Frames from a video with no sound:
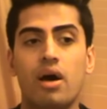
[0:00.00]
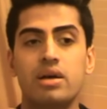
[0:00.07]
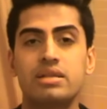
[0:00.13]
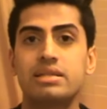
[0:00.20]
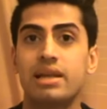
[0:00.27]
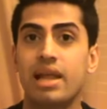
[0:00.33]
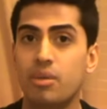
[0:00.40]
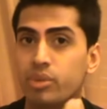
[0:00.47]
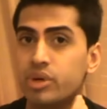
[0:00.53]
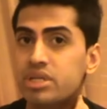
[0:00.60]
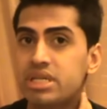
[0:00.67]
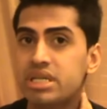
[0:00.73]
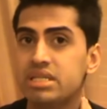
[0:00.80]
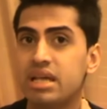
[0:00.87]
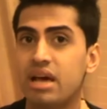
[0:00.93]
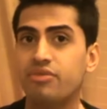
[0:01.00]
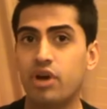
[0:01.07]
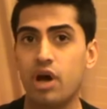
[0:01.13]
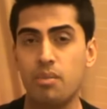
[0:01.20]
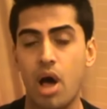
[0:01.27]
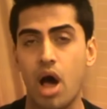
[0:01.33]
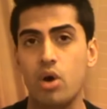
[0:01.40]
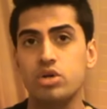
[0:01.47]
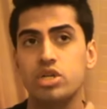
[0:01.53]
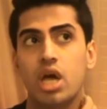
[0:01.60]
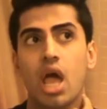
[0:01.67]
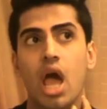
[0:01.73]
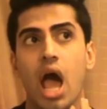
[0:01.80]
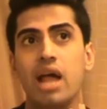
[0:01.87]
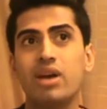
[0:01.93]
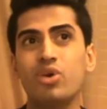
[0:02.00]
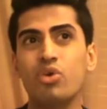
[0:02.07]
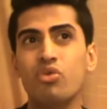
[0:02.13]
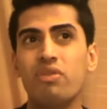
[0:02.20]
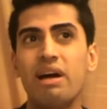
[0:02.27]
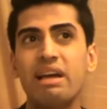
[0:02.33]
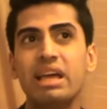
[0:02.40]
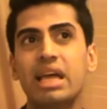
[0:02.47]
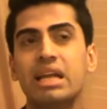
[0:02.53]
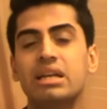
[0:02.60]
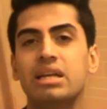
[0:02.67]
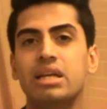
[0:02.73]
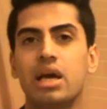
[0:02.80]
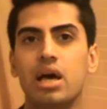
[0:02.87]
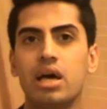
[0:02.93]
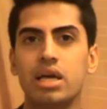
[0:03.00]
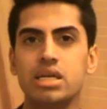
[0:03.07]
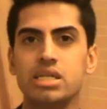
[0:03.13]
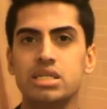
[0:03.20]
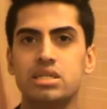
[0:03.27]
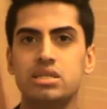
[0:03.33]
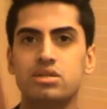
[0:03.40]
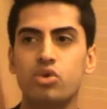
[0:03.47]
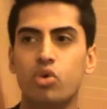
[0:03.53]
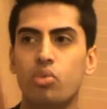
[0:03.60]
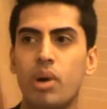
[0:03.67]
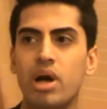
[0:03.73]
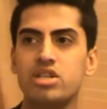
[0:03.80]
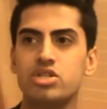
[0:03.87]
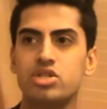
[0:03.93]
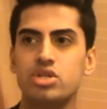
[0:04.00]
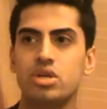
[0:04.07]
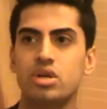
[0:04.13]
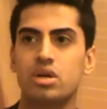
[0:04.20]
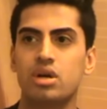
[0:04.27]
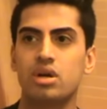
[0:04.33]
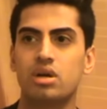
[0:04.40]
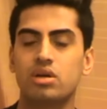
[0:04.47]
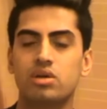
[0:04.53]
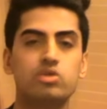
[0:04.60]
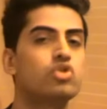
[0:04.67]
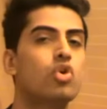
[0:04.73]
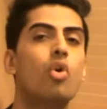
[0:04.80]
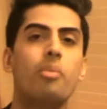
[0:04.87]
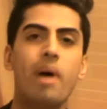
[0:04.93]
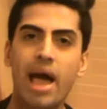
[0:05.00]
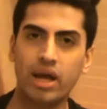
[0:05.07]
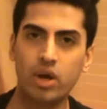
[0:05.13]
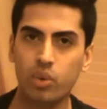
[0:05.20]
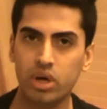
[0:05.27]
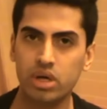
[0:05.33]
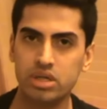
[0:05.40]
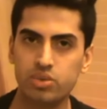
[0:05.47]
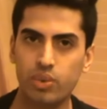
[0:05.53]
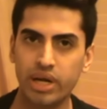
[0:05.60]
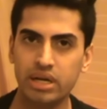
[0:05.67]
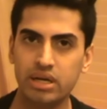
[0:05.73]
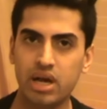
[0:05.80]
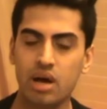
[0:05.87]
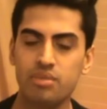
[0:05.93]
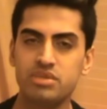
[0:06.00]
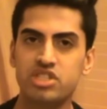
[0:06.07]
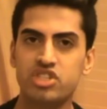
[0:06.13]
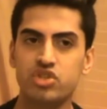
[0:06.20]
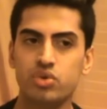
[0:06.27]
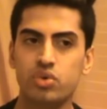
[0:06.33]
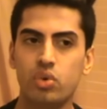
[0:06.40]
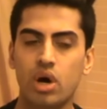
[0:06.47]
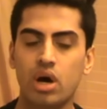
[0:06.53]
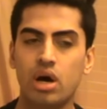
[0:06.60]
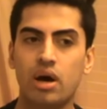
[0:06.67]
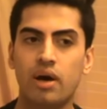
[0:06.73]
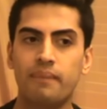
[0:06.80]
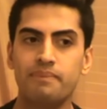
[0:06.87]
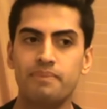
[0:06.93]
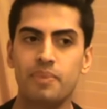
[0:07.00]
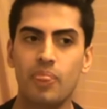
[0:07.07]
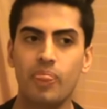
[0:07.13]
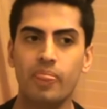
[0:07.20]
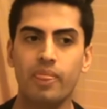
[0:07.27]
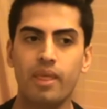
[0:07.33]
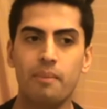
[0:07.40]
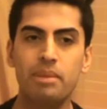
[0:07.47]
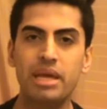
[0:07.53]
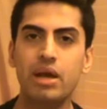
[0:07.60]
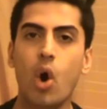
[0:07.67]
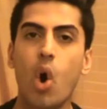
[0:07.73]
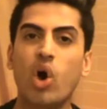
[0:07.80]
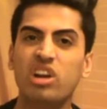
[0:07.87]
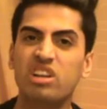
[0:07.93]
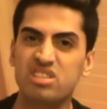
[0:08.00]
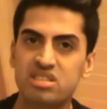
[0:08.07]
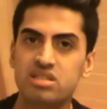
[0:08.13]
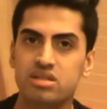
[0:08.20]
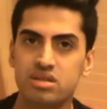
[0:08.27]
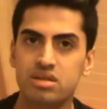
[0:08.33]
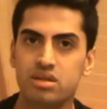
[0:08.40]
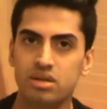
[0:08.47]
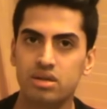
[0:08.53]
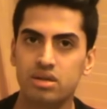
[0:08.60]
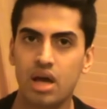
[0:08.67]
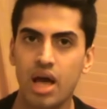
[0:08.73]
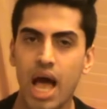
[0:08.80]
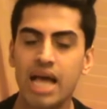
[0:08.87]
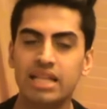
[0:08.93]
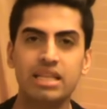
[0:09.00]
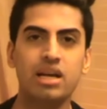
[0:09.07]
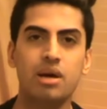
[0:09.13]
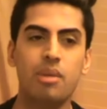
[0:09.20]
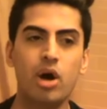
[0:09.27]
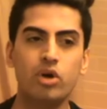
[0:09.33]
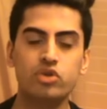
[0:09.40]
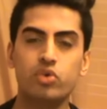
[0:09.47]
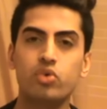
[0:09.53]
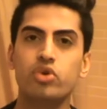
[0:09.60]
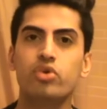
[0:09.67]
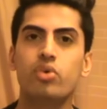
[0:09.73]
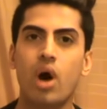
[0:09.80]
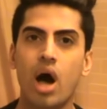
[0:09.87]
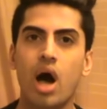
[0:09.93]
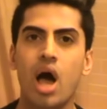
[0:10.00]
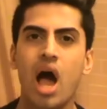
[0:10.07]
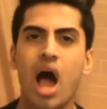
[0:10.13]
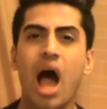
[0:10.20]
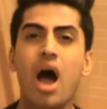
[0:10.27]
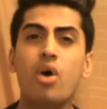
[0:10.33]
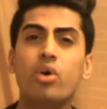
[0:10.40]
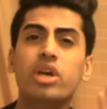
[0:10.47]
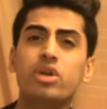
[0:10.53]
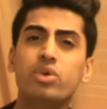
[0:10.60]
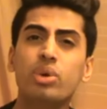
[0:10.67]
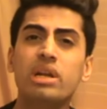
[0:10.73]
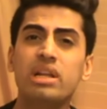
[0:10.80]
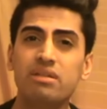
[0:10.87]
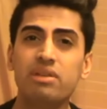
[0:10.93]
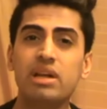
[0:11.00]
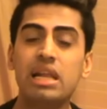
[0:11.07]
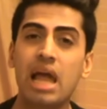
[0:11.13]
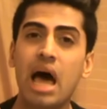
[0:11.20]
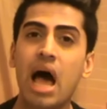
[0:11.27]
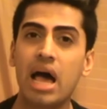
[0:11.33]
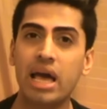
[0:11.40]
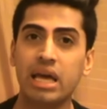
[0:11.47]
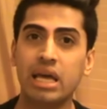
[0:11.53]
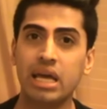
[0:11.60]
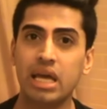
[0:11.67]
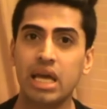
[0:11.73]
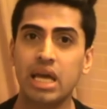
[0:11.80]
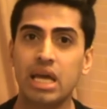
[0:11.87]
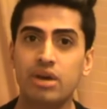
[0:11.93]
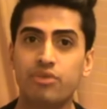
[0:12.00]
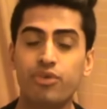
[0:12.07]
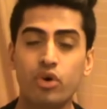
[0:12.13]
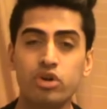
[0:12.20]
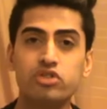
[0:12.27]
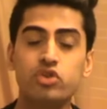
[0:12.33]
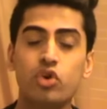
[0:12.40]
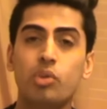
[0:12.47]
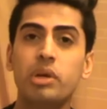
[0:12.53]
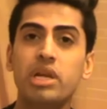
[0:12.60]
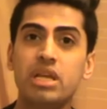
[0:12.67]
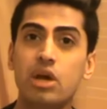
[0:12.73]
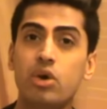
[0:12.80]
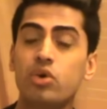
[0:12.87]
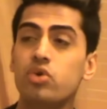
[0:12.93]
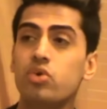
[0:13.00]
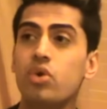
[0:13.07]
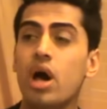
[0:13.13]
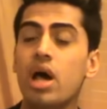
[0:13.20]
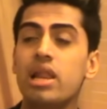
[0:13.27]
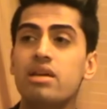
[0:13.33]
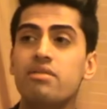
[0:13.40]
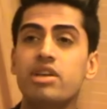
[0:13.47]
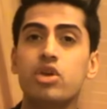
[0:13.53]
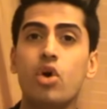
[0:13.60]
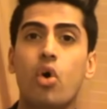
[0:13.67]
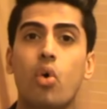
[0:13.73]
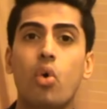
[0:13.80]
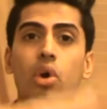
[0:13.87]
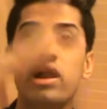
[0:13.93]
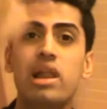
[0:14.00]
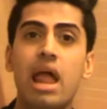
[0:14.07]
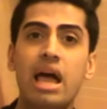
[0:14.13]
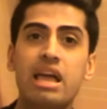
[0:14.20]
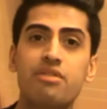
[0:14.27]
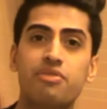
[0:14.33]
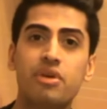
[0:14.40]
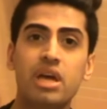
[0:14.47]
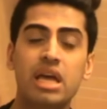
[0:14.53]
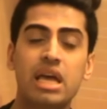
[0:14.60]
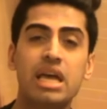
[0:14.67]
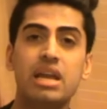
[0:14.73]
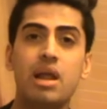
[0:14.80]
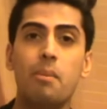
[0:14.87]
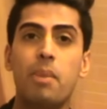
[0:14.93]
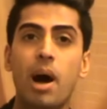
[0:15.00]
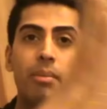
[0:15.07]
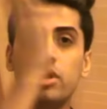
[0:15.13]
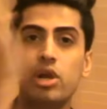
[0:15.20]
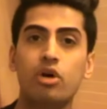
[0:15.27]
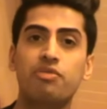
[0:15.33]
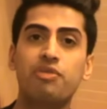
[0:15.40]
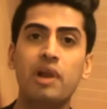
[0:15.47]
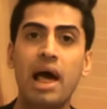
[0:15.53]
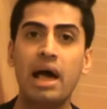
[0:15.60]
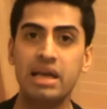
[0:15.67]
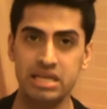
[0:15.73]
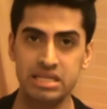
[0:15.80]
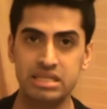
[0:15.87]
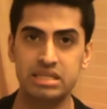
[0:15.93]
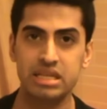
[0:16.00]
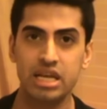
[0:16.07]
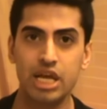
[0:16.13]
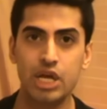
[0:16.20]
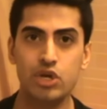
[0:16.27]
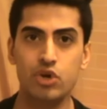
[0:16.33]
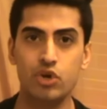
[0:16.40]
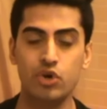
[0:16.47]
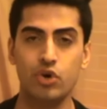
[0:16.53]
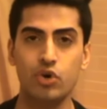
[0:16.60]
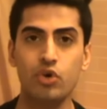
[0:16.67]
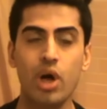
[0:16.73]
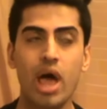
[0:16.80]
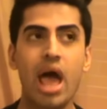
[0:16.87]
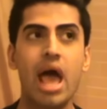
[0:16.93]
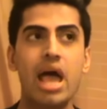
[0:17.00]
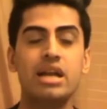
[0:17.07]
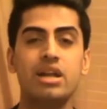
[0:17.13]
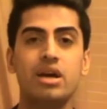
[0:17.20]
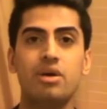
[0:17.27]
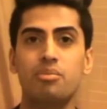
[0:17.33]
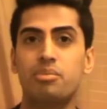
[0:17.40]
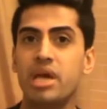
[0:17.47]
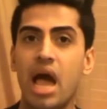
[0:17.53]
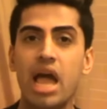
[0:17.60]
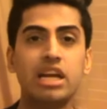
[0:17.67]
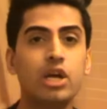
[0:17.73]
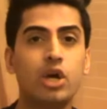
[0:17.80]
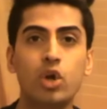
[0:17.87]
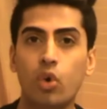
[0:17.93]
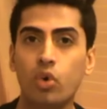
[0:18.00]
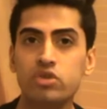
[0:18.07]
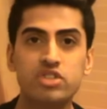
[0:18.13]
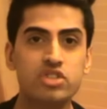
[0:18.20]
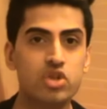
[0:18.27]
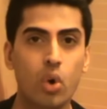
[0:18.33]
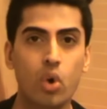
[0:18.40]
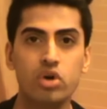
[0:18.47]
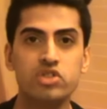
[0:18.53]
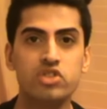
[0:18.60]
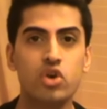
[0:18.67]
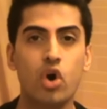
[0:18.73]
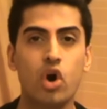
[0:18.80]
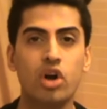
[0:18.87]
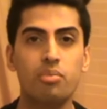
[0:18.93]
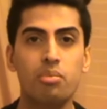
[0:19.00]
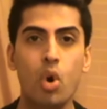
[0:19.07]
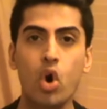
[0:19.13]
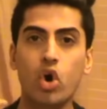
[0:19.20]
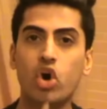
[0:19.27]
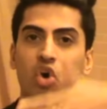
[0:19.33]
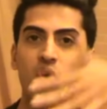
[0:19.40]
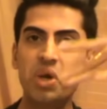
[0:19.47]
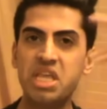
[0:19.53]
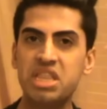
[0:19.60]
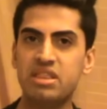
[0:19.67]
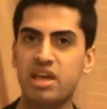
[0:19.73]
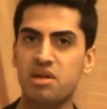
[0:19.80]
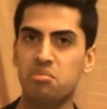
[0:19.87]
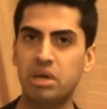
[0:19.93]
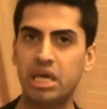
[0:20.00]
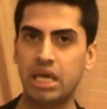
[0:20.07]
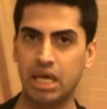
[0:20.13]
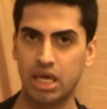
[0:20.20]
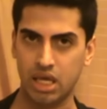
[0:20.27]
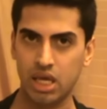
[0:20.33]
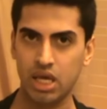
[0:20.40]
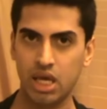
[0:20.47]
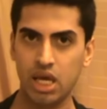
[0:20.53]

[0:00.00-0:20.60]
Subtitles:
celebrities have come out. I don't know why India is so backward when it comes to being honest, I think, about who you are. How can you live a lie for so many, if you are living your whole life in a bubble of lies, you know, and behind closed doors, you're more queen than me.